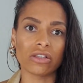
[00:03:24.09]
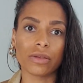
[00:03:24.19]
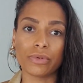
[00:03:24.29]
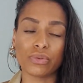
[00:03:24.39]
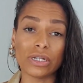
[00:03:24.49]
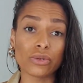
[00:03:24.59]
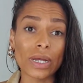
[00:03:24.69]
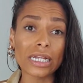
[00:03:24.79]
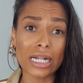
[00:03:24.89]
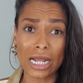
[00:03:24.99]
So between
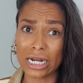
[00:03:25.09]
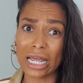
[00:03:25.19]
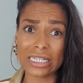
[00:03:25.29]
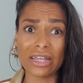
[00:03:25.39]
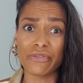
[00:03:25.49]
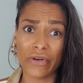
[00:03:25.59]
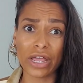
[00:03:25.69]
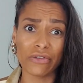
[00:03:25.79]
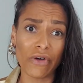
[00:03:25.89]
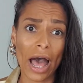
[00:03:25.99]
29 and like say
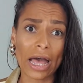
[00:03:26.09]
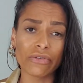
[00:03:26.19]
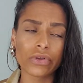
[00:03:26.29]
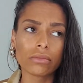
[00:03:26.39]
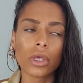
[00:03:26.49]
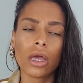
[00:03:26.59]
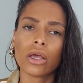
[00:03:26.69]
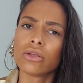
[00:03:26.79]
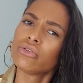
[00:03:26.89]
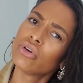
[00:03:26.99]
35,
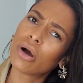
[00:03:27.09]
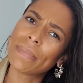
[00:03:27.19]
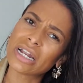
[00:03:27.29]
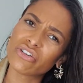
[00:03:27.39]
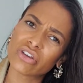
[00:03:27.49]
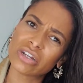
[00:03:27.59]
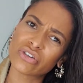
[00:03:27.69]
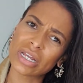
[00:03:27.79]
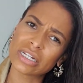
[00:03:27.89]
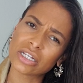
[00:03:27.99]
you're a manager in
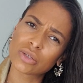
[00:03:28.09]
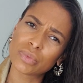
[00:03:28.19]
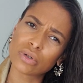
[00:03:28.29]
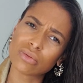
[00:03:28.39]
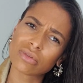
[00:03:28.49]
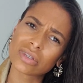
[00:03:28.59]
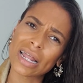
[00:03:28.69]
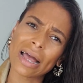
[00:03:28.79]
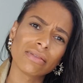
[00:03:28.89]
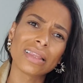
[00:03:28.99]
JD Sports.
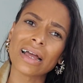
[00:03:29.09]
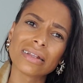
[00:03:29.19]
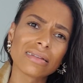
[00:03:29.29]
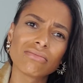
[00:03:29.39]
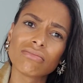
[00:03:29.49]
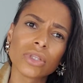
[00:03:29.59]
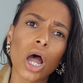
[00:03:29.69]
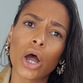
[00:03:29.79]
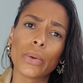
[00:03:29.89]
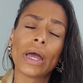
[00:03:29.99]
Like that,
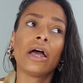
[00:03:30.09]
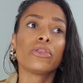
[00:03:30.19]
no.